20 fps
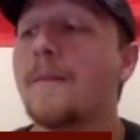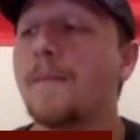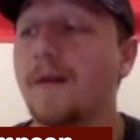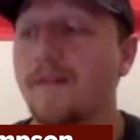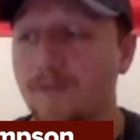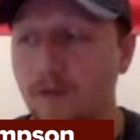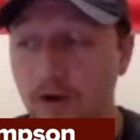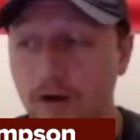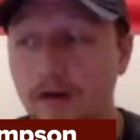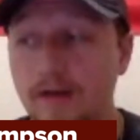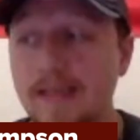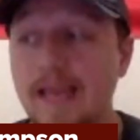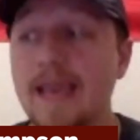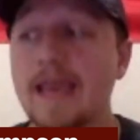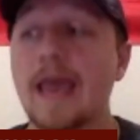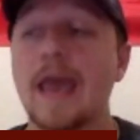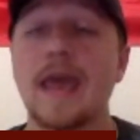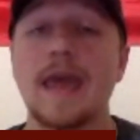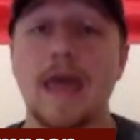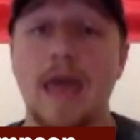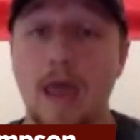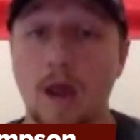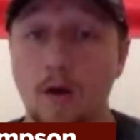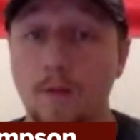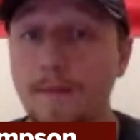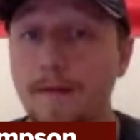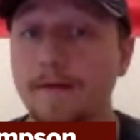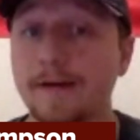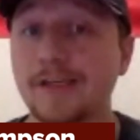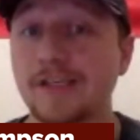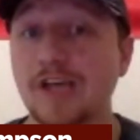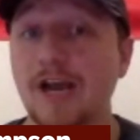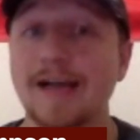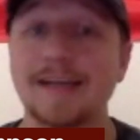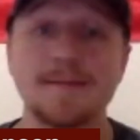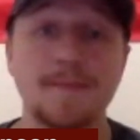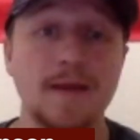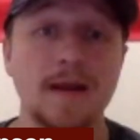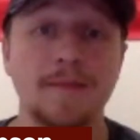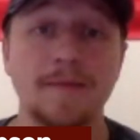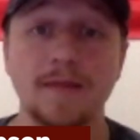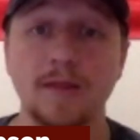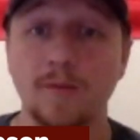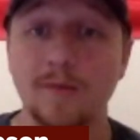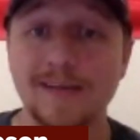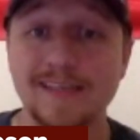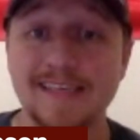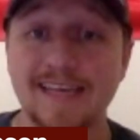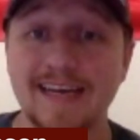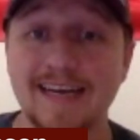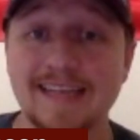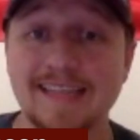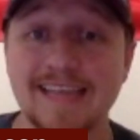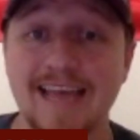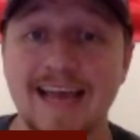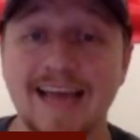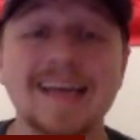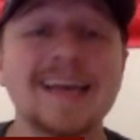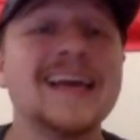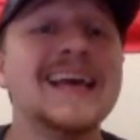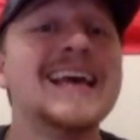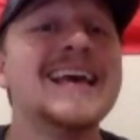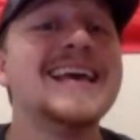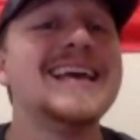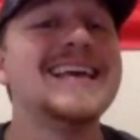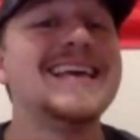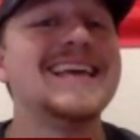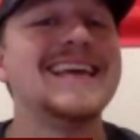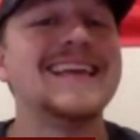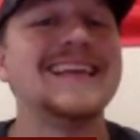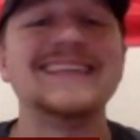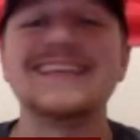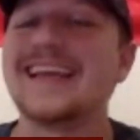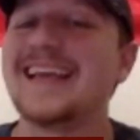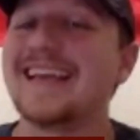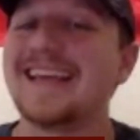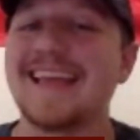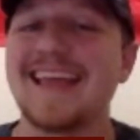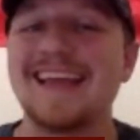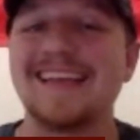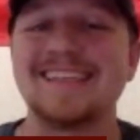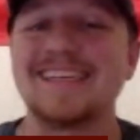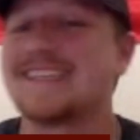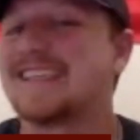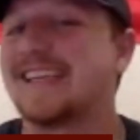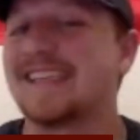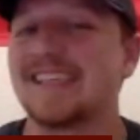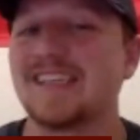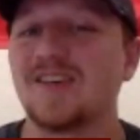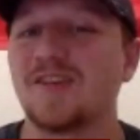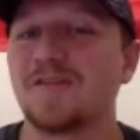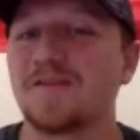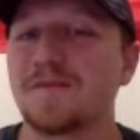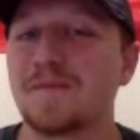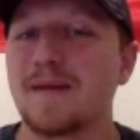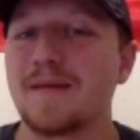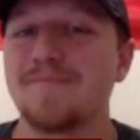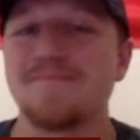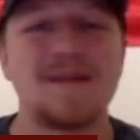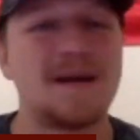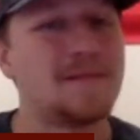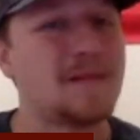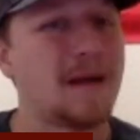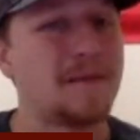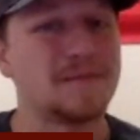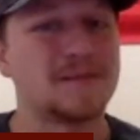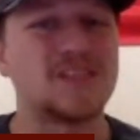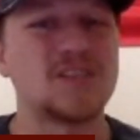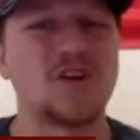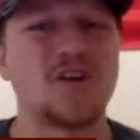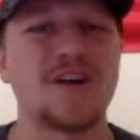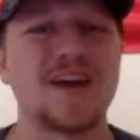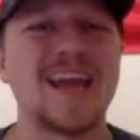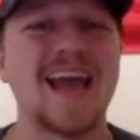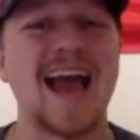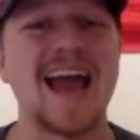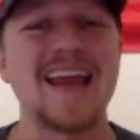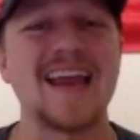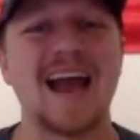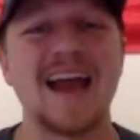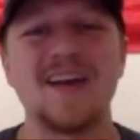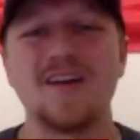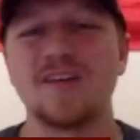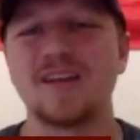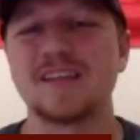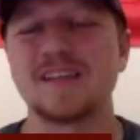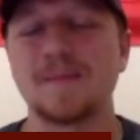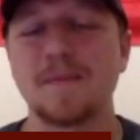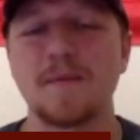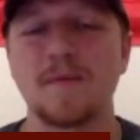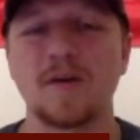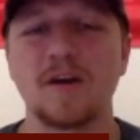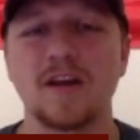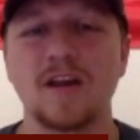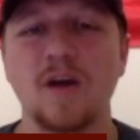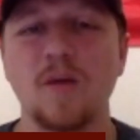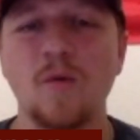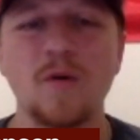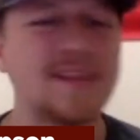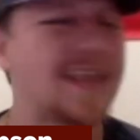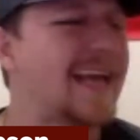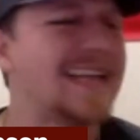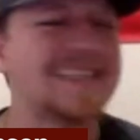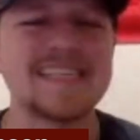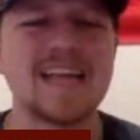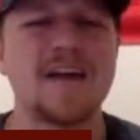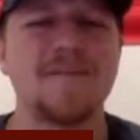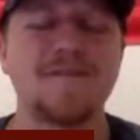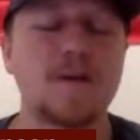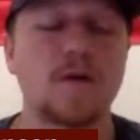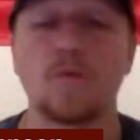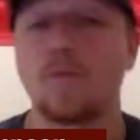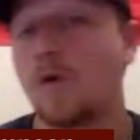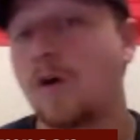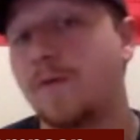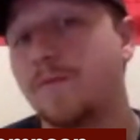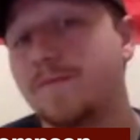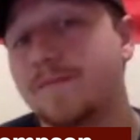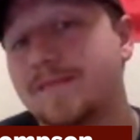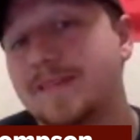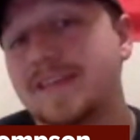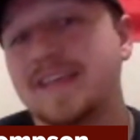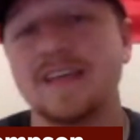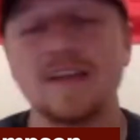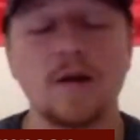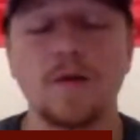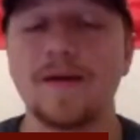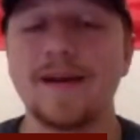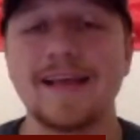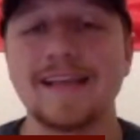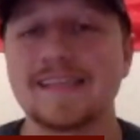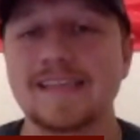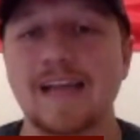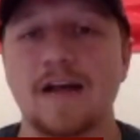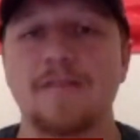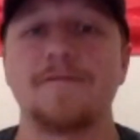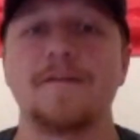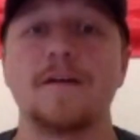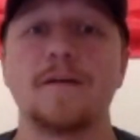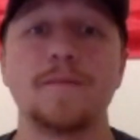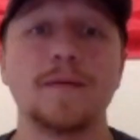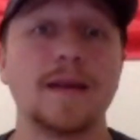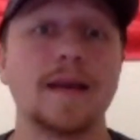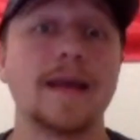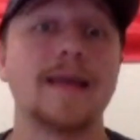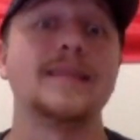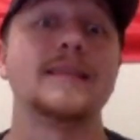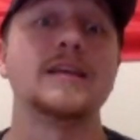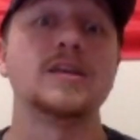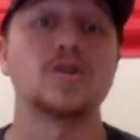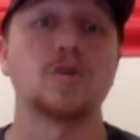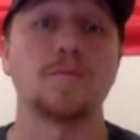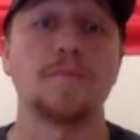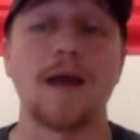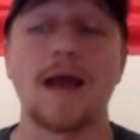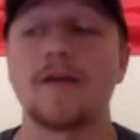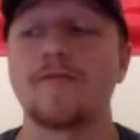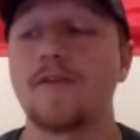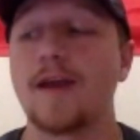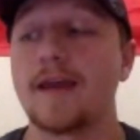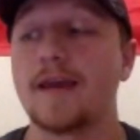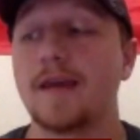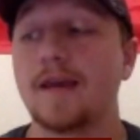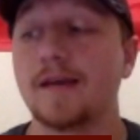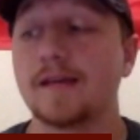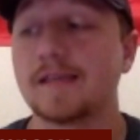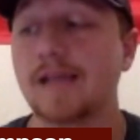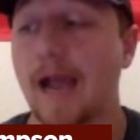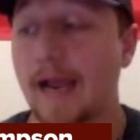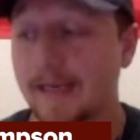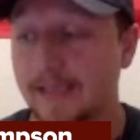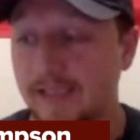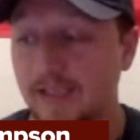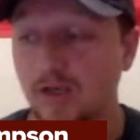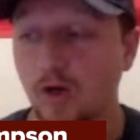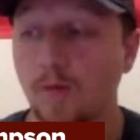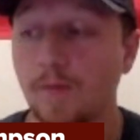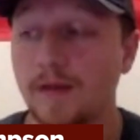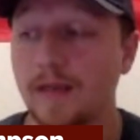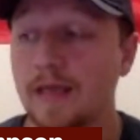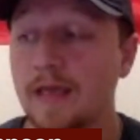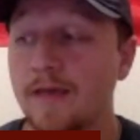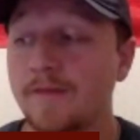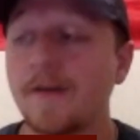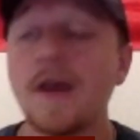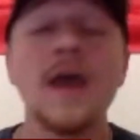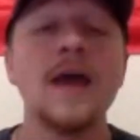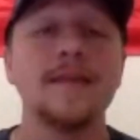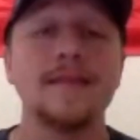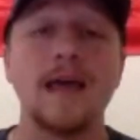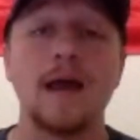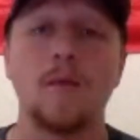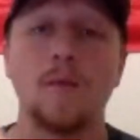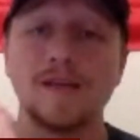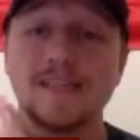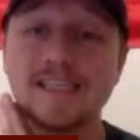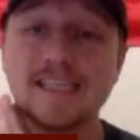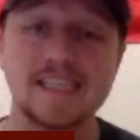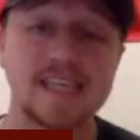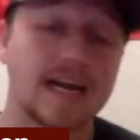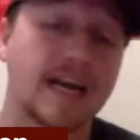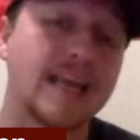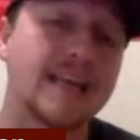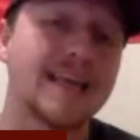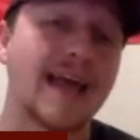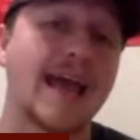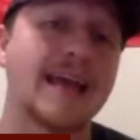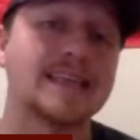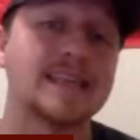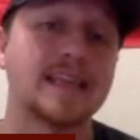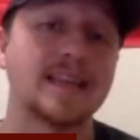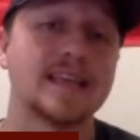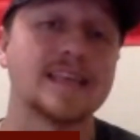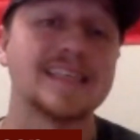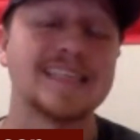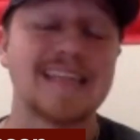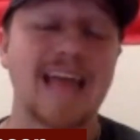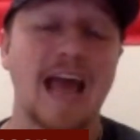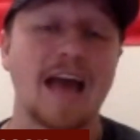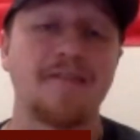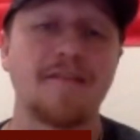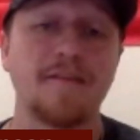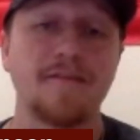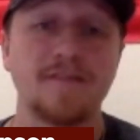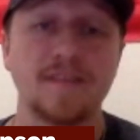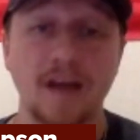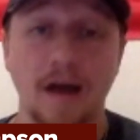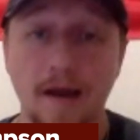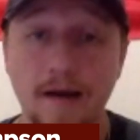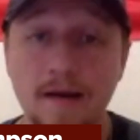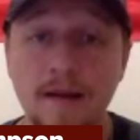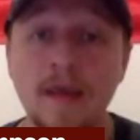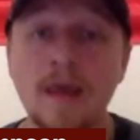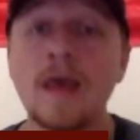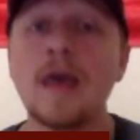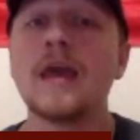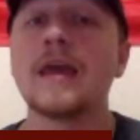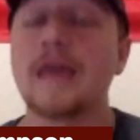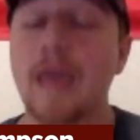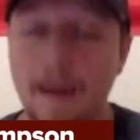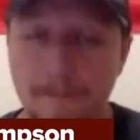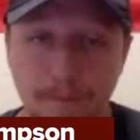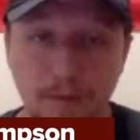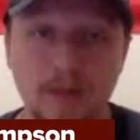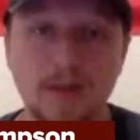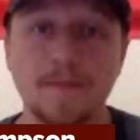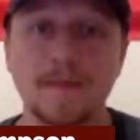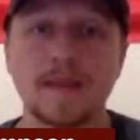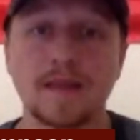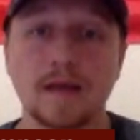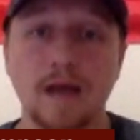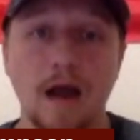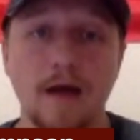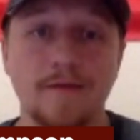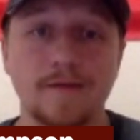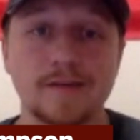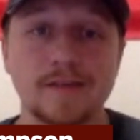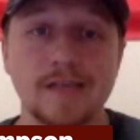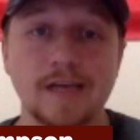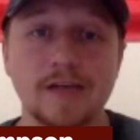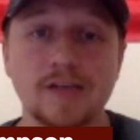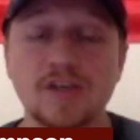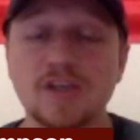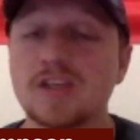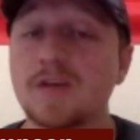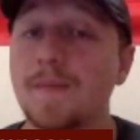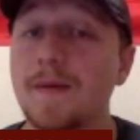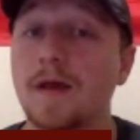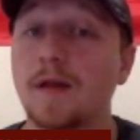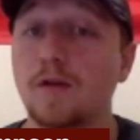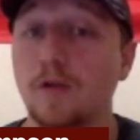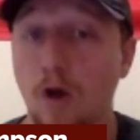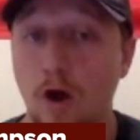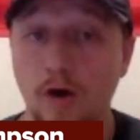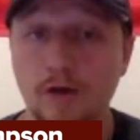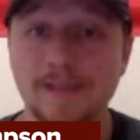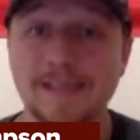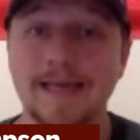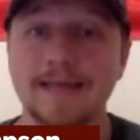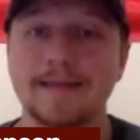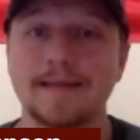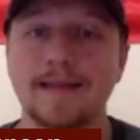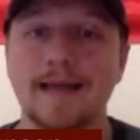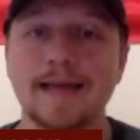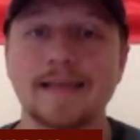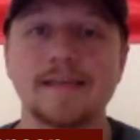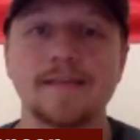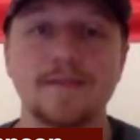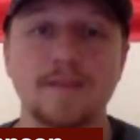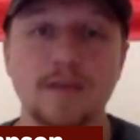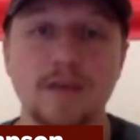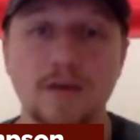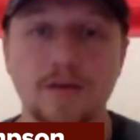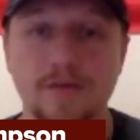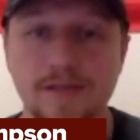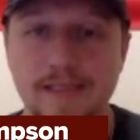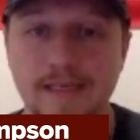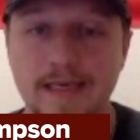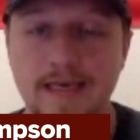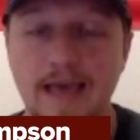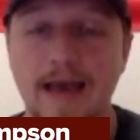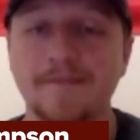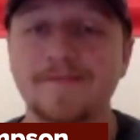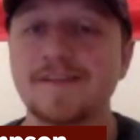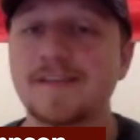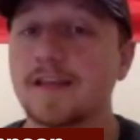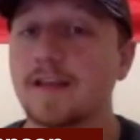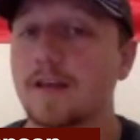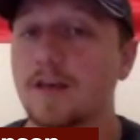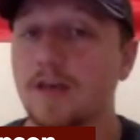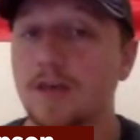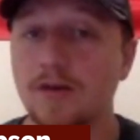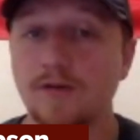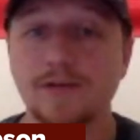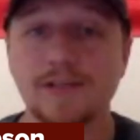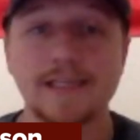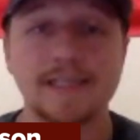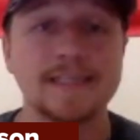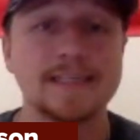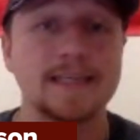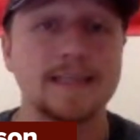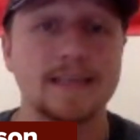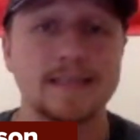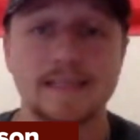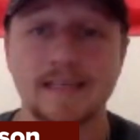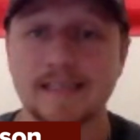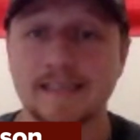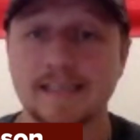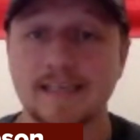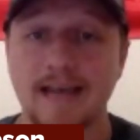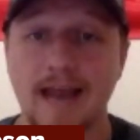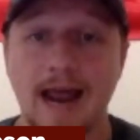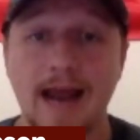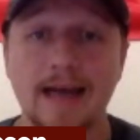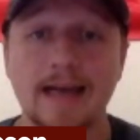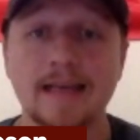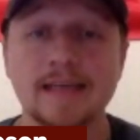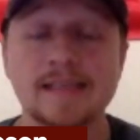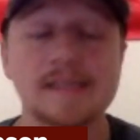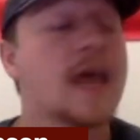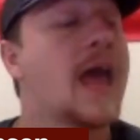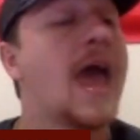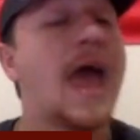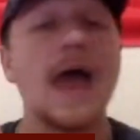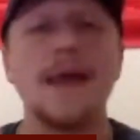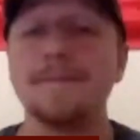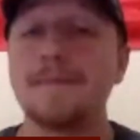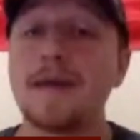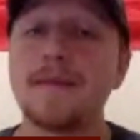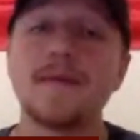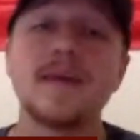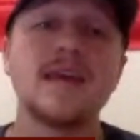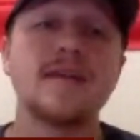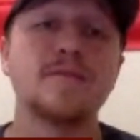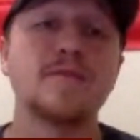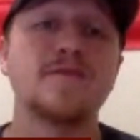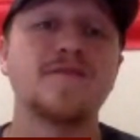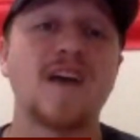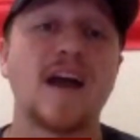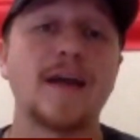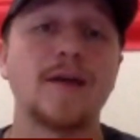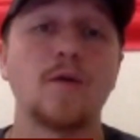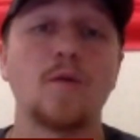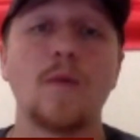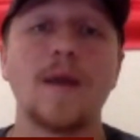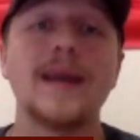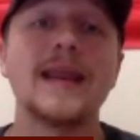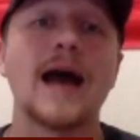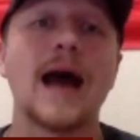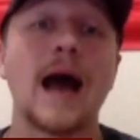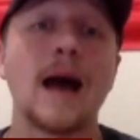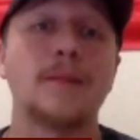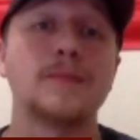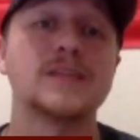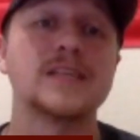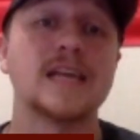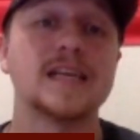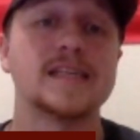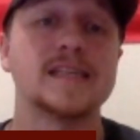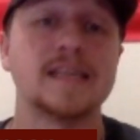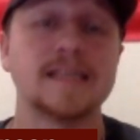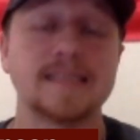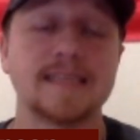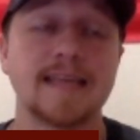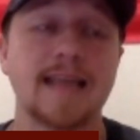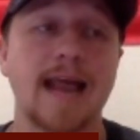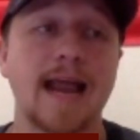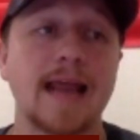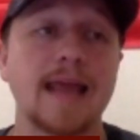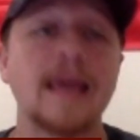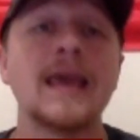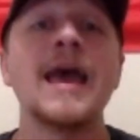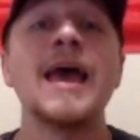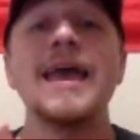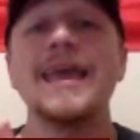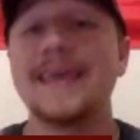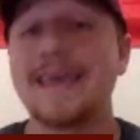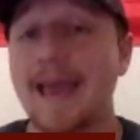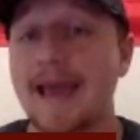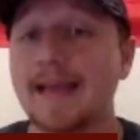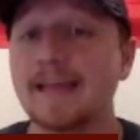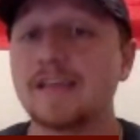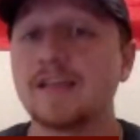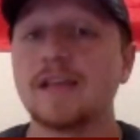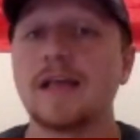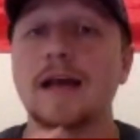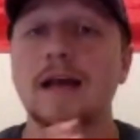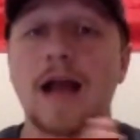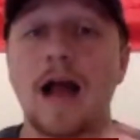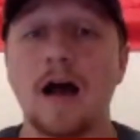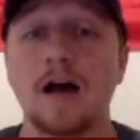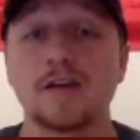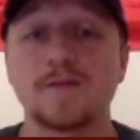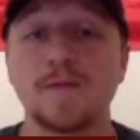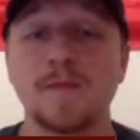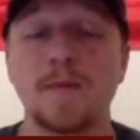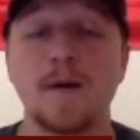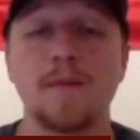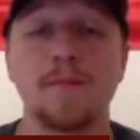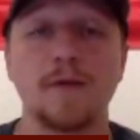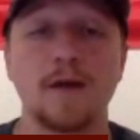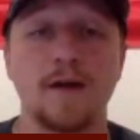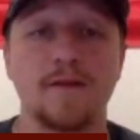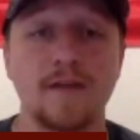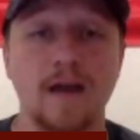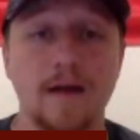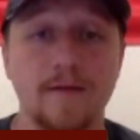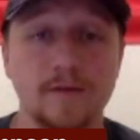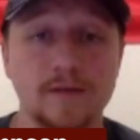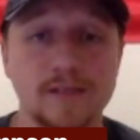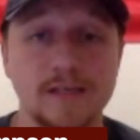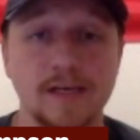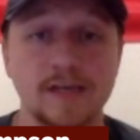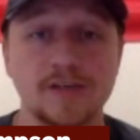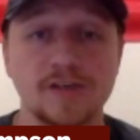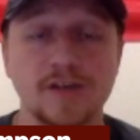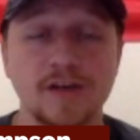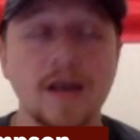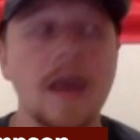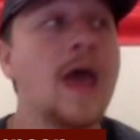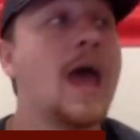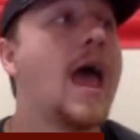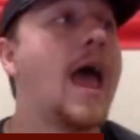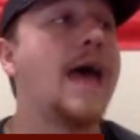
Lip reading: But if you're going to take a Hail Mary shot to beat up on Louisiana Tech, it just doesn't do it for me. I'm sorry. I know that some people are going to go, well, that's not fair. Well, you know what? It's not fair. But again, these are my rankings. I still believe that what Sonny Dykes and this staff have done can put them in the conversation to be alongside the likes of the UCFs and the Houstons and the Cincinnatis, and maybe even find a way to upset Cincinnati, get into that college football playoff conversation.